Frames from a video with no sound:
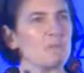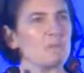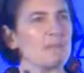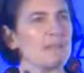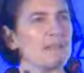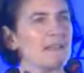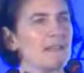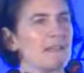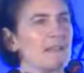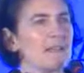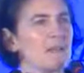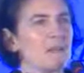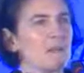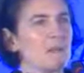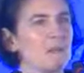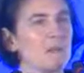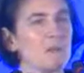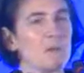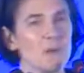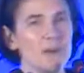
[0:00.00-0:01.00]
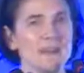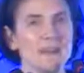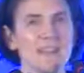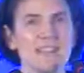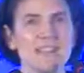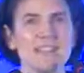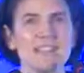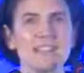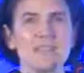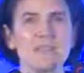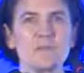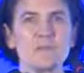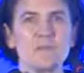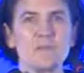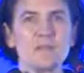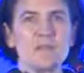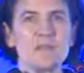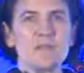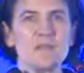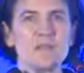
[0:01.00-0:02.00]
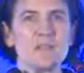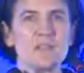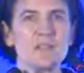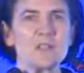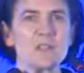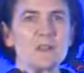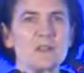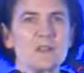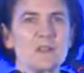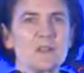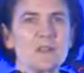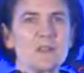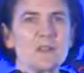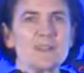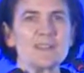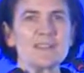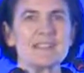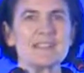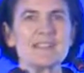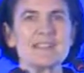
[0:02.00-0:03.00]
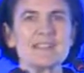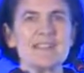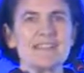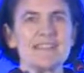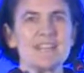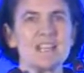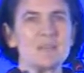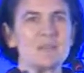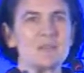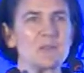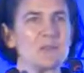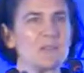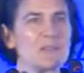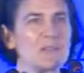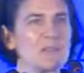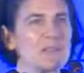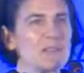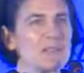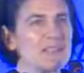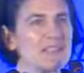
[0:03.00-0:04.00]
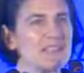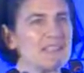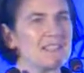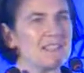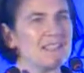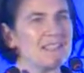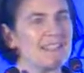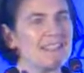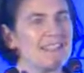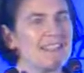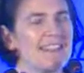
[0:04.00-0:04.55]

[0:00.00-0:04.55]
we have a prize for local entrepreneurs in sustainable transportation.